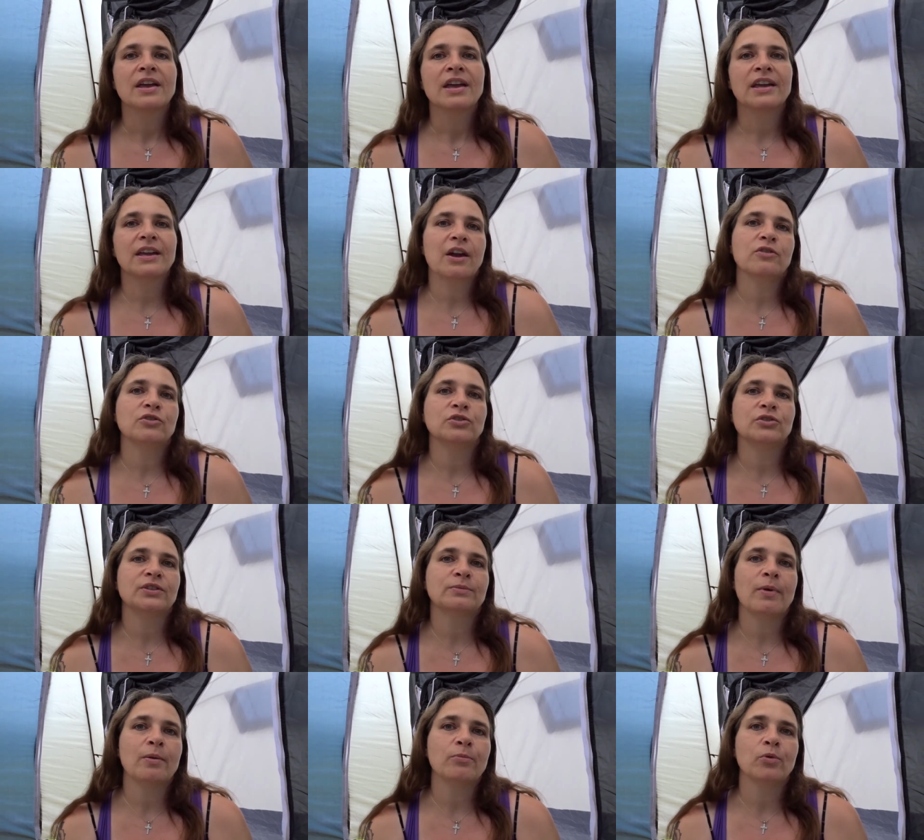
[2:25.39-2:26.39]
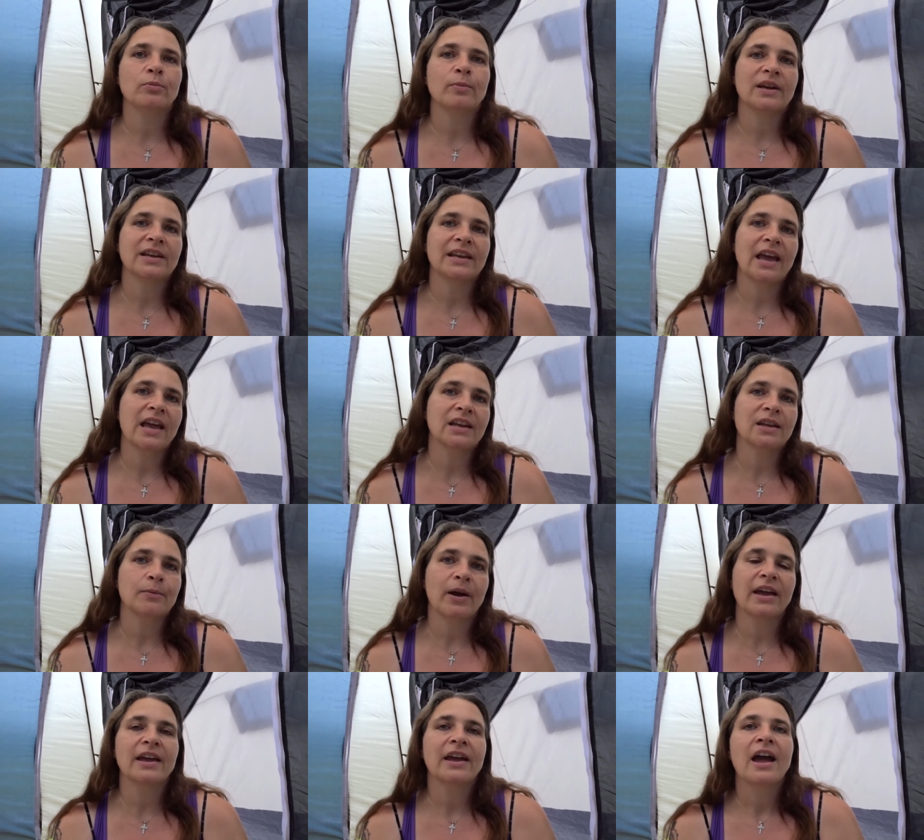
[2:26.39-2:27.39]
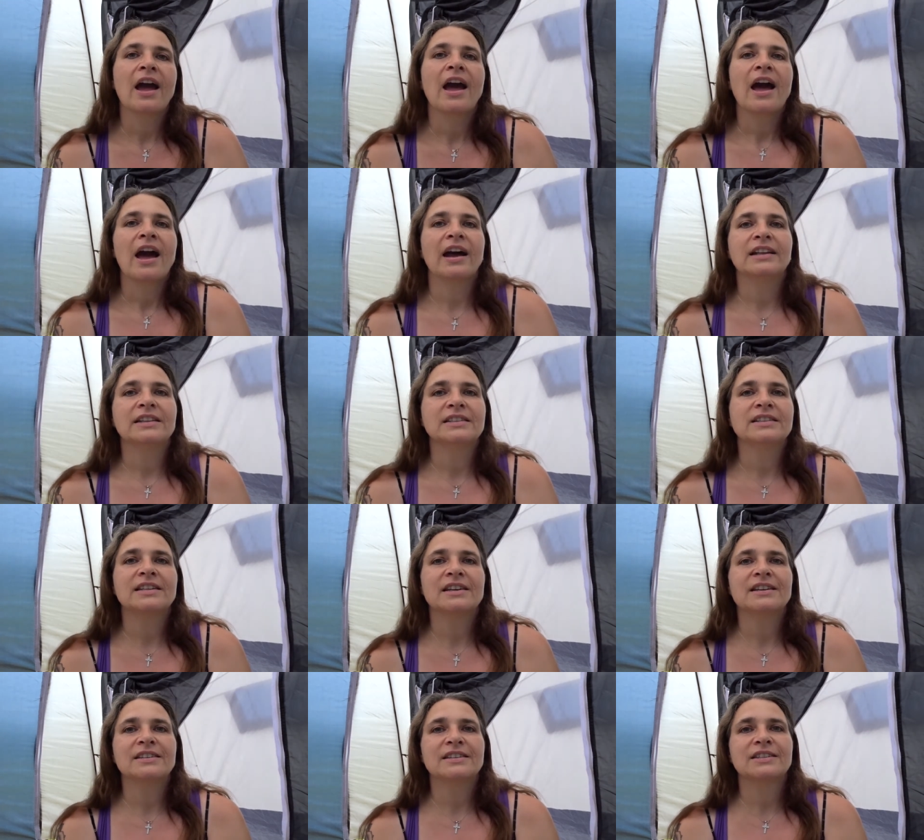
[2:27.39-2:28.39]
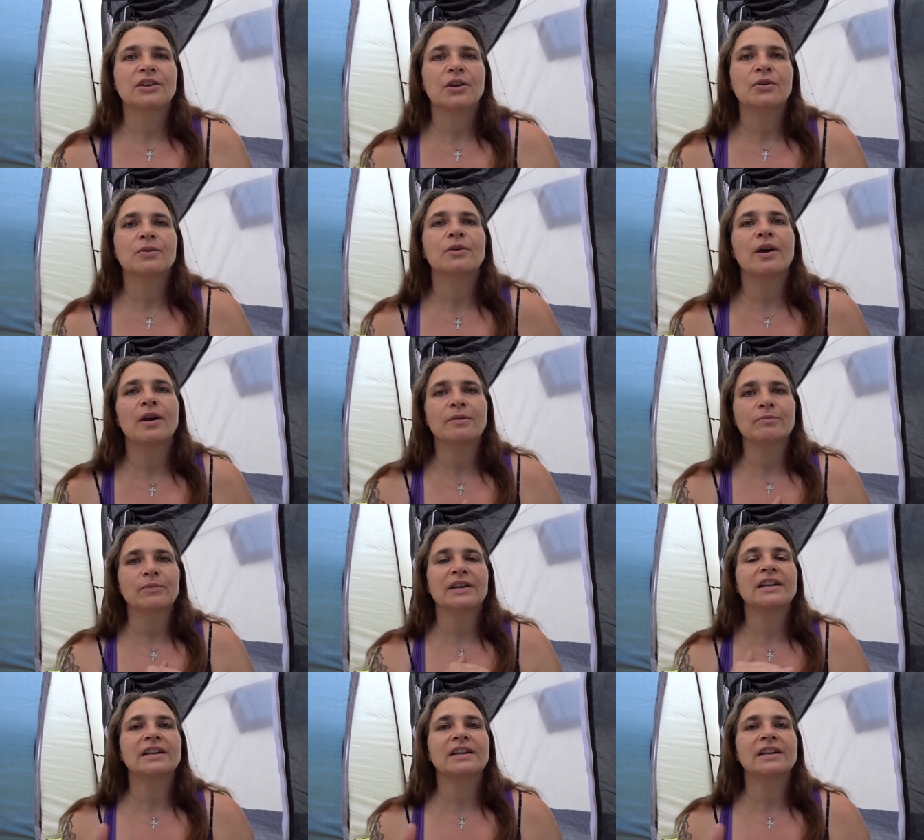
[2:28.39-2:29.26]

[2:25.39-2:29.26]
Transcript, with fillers: encourage you to spend more money anyway. And uh, so I'm